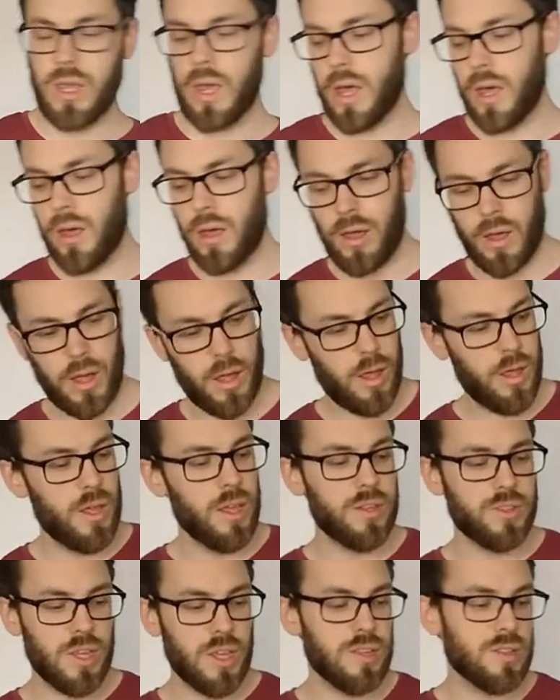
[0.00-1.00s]

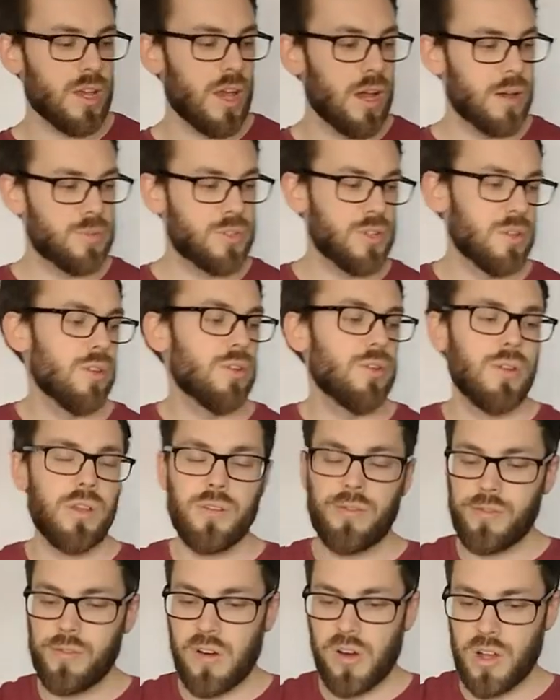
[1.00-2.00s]
it's
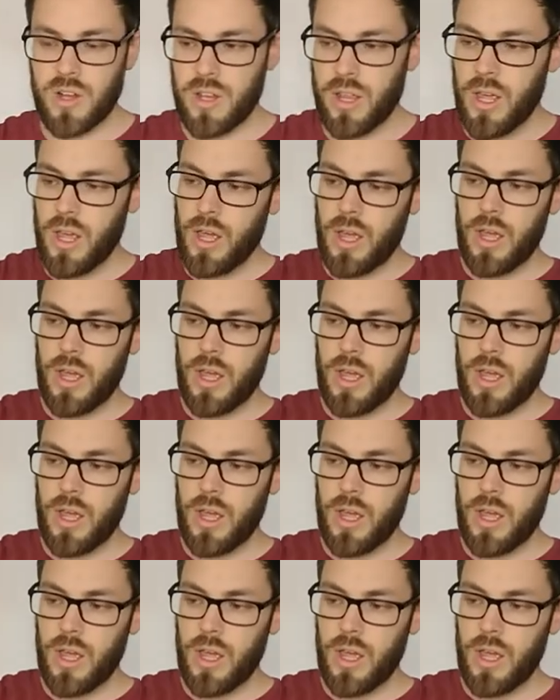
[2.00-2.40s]
absolutely fine.